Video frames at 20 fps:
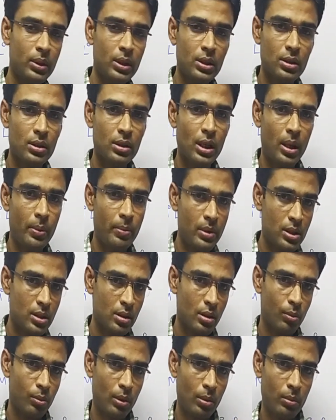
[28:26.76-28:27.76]
means
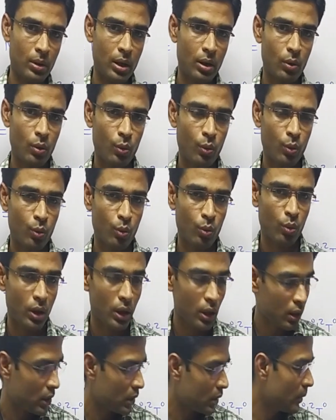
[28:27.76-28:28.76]
dimensional formula of
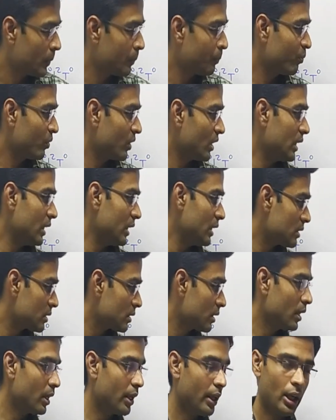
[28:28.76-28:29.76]
work, that is
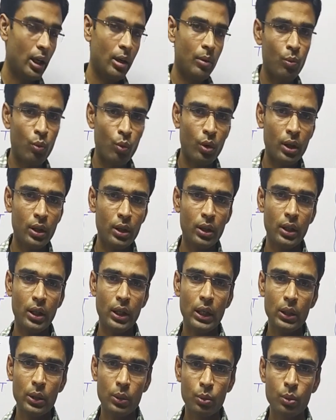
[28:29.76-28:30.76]
m1
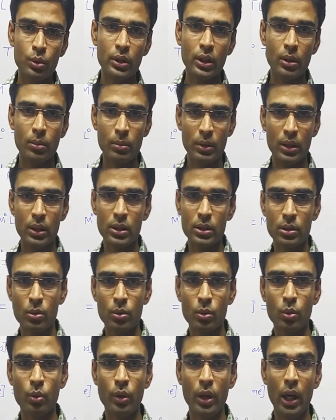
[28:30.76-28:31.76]
L2 T minus
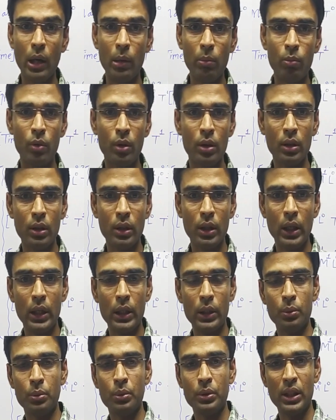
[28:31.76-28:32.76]
2. m1
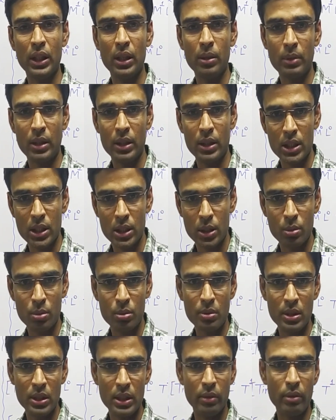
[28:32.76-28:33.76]
L2 T minus
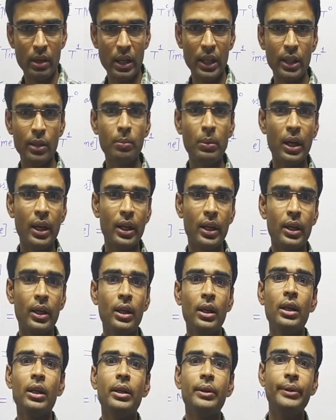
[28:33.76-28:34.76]
2 divided by
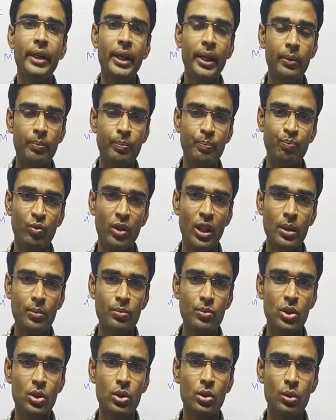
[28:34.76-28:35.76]
time
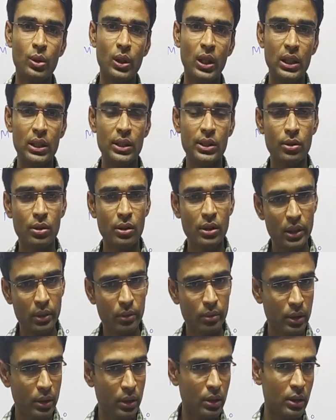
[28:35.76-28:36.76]
m0 L0
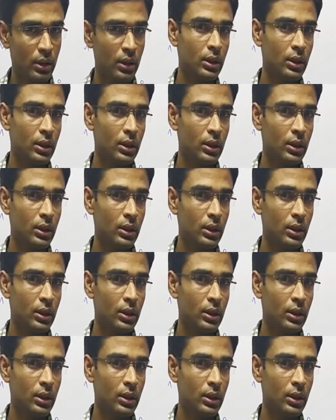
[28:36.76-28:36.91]
T1